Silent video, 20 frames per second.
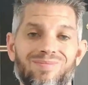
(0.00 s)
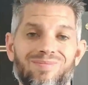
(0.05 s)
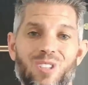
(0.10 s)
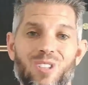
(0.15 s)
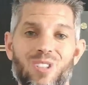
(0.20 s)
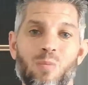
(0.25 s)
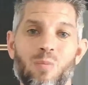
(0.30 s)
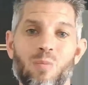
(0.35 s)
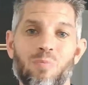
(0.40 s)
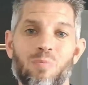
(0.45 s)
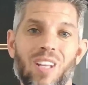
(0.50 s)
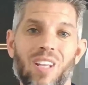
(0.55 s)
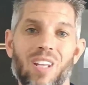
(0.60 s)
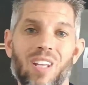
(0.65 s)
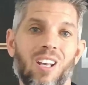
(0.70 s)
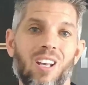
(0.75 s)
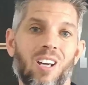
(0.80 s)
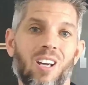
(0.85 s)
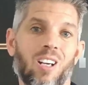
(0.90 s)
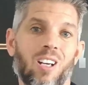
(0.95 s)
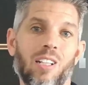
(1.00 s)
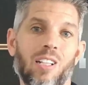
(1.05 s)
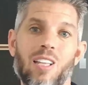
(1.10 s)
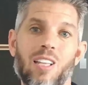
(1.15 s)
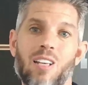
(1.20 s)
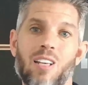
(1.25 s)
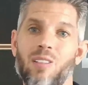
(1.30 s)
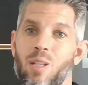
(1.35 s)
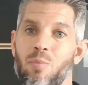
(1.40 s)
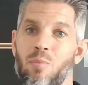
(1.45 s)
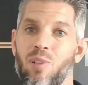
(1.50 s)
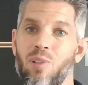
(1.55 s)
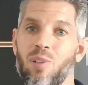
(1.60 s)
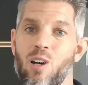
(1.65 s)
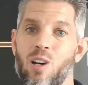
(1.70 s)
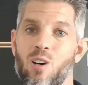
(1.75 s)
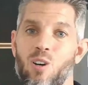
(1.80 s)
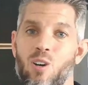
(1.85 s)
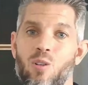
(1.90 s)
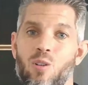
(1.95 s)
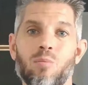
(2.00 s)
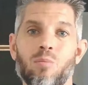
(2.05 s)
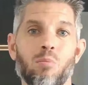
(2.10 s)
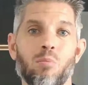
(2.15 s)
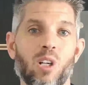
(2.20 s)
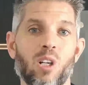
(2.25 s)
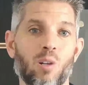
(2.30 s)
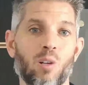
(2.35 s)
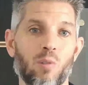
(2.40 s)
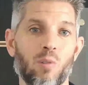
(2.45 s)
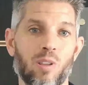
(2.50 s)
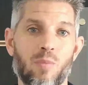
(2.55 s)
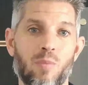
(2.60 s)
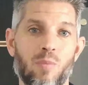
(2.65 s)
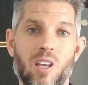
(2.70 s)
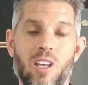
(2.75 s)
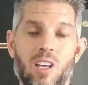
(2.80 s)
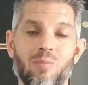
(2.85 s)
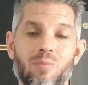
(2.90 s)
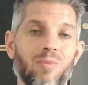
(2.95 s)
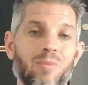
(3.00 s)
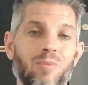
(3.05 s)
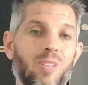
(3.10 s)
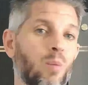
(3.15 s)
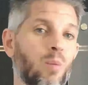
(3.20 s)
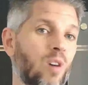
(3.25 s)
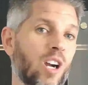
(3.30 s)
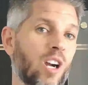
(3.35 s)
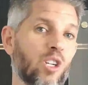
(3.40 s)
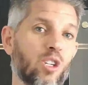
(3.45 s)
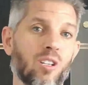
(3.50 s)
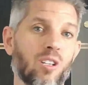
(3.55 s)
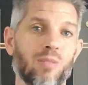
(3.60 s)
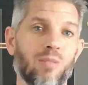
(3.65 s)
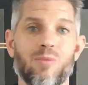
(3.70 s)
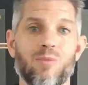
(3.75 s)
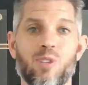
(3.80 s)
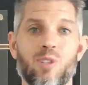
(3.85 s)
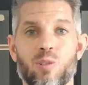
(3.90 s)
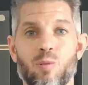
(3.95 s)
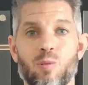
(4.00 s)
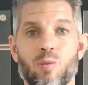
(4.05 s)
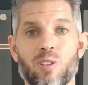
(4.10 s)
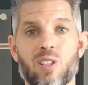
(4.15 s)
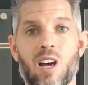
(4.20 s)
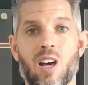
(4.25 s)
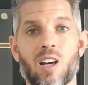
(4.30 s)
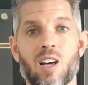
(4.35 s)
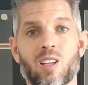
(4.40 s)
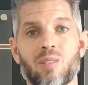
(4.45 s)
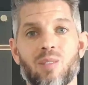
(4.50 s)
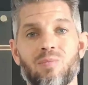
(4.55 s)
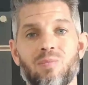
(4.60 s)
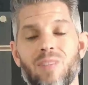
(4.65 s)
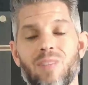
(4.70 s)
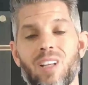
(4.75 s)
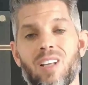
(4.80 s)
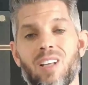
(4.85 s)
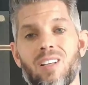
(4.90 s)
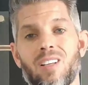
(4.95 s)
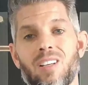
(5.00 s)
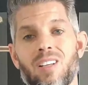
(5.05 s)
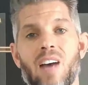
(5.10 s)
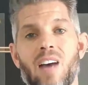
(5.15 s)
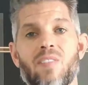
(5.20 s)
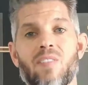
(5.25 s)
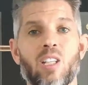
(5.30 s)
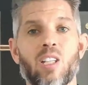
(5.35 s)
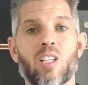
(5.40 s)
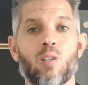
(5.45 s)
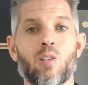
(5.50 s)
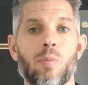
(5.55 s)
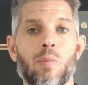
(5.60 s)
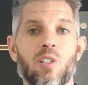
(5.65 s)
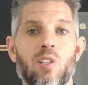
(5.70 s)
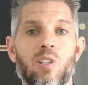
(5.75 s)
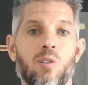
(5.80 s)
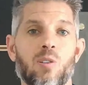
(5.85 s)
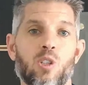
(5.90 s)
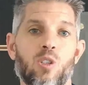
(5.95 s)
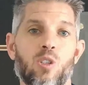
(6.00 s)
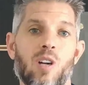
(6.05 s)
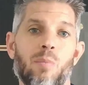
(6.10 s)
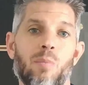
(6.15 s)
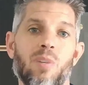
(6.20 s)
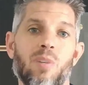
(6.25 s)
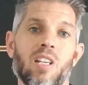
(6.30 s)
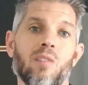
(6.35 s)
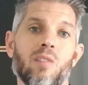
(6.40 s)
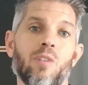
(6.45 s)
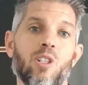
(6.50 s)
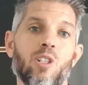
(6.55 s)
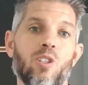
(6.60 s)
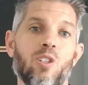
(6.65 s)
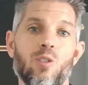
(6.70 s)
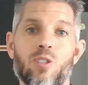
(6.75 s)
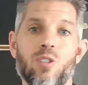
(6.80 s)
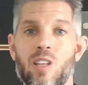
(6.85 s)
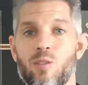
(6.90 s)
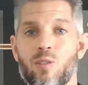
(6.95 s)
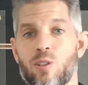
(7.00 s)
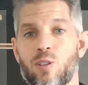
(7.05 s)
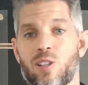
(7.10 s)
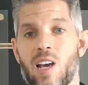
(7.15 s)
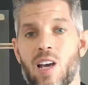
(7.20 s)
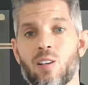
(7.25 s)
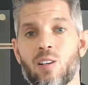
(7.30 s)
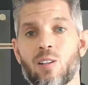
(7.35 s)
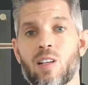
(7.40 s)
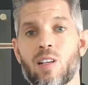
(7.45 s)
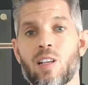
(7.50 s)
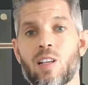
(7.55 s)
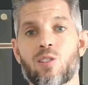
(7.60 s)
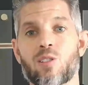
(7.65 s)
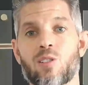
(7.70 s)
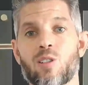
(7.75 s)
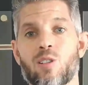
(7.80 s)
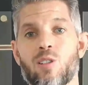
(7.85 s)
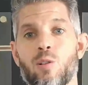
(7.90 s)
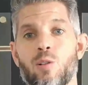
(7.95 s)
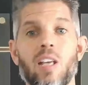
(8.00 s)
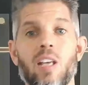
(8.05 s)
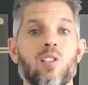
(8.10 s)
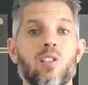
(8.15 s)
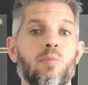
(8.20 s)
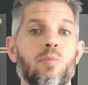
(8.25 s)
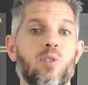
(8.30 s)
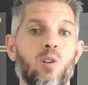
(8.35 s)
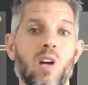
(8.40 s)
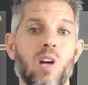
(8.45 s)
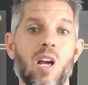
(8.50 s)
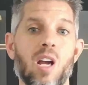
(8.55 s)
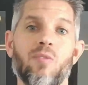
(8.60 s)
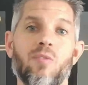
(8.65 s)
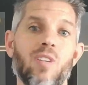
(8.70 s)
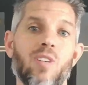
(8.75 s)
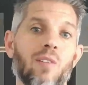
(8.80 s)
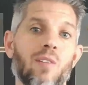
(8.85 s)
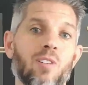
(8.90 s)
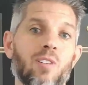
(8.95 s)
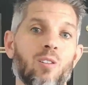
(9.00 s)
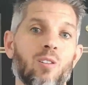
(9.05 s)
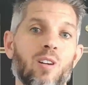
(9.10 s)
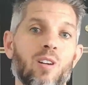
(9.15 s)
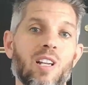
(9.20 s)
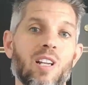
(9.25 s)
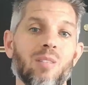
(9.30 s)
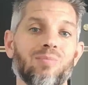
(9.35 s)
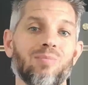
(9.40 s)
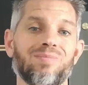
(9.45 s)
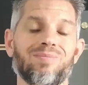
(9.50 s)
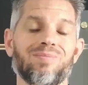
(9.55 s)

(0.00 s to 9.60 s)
So click that link below, book it with me, no pressure, just real talk. I've got new episodes dropping every Tuesday through Saturday, so hit subscribe if you haven't already.